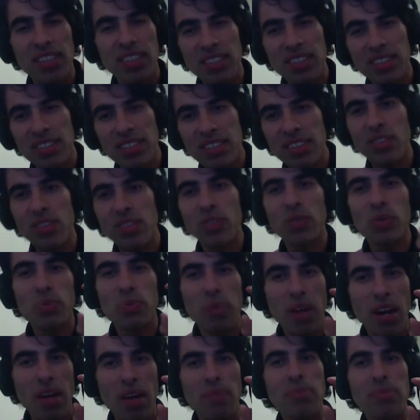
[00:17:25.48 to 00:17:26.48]
these two
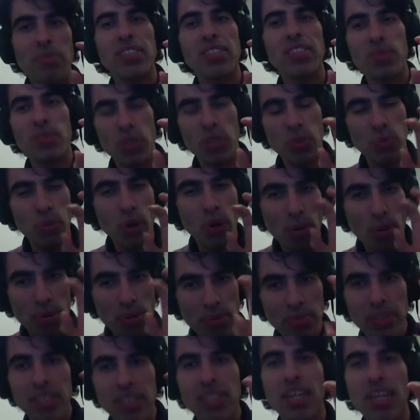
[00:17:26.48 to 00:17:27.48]
parameters, which
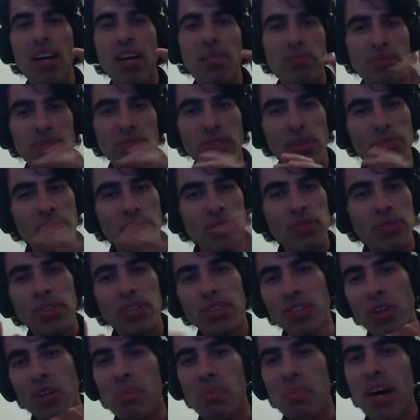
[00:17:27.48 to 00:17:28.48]
probably come from
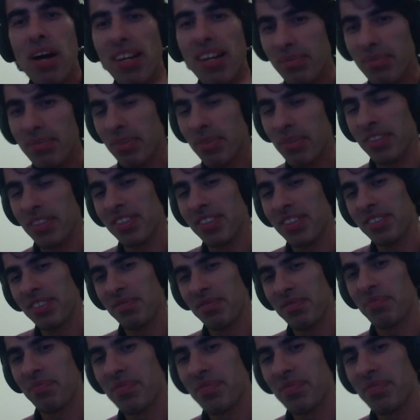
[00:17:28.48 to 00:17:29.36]
different compartments.